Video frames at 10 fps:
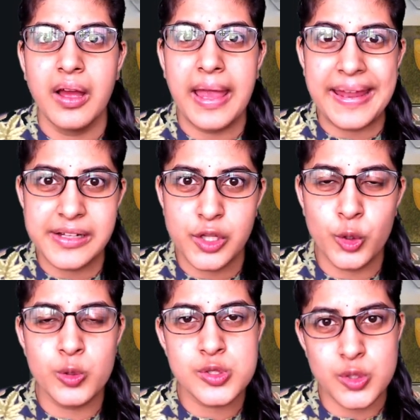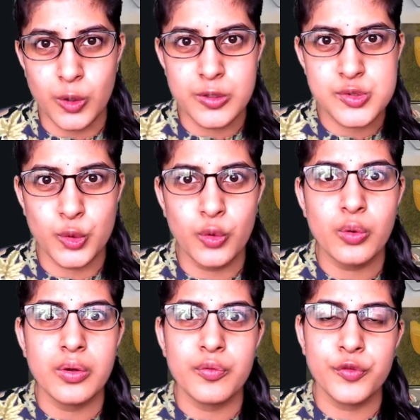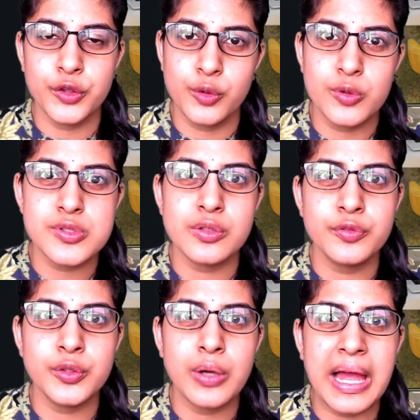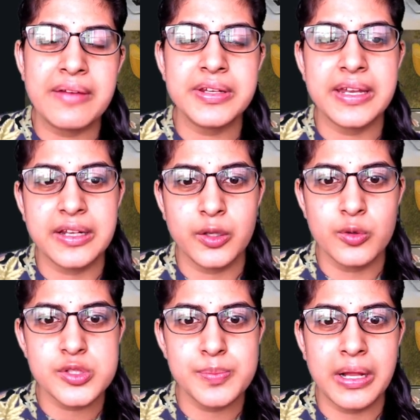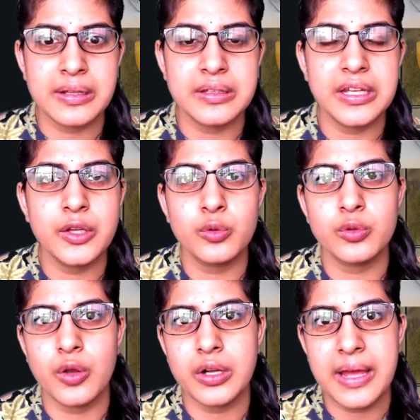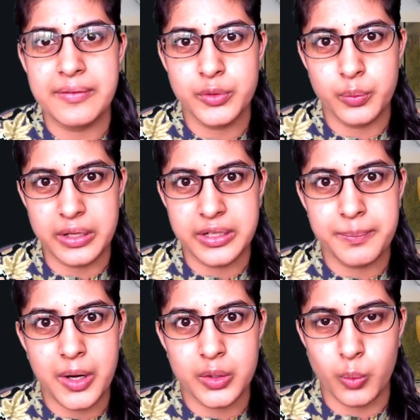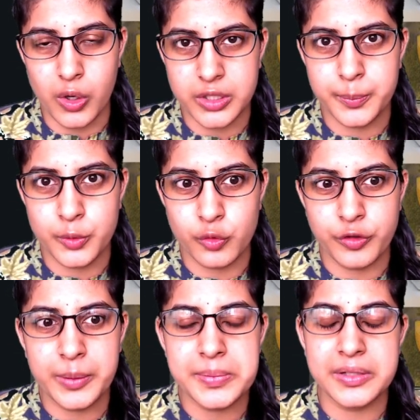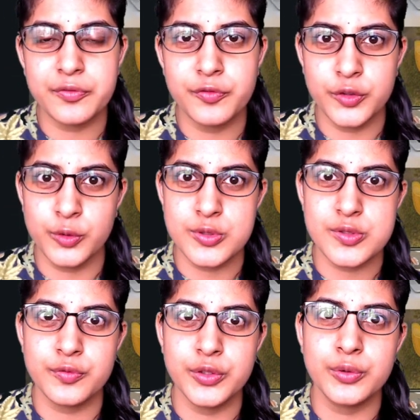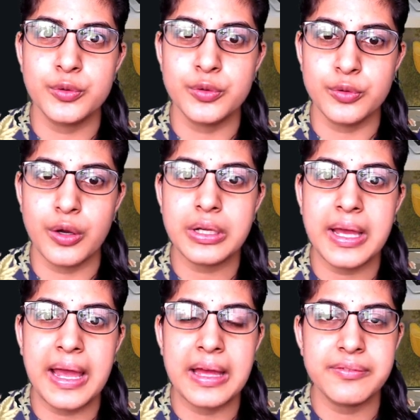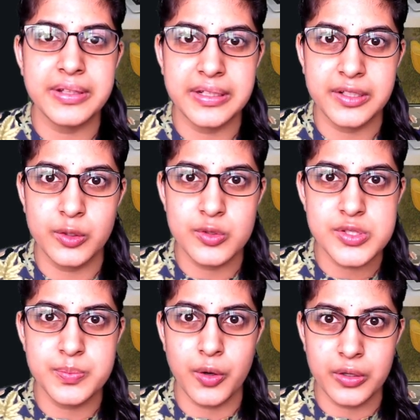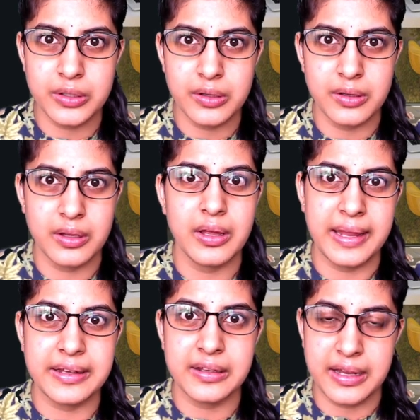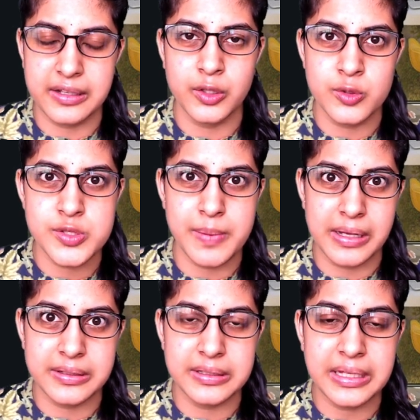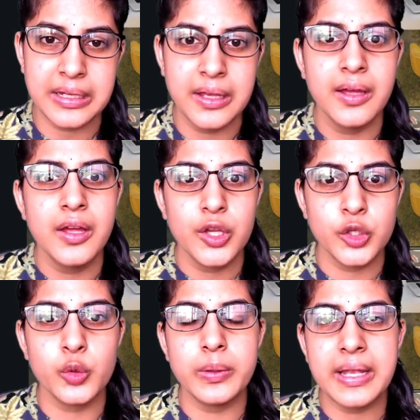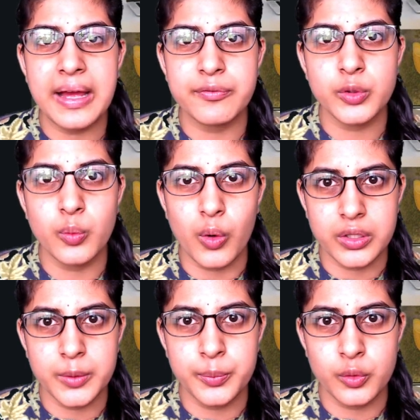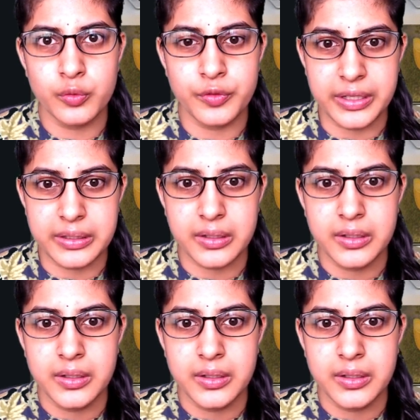enclosed also for those of you have an enclosed balcony, you do not have to worry about waterproofing. But for those of you who do not have an enclosed bod- en- enclosed balcony, you will have to waterproof it.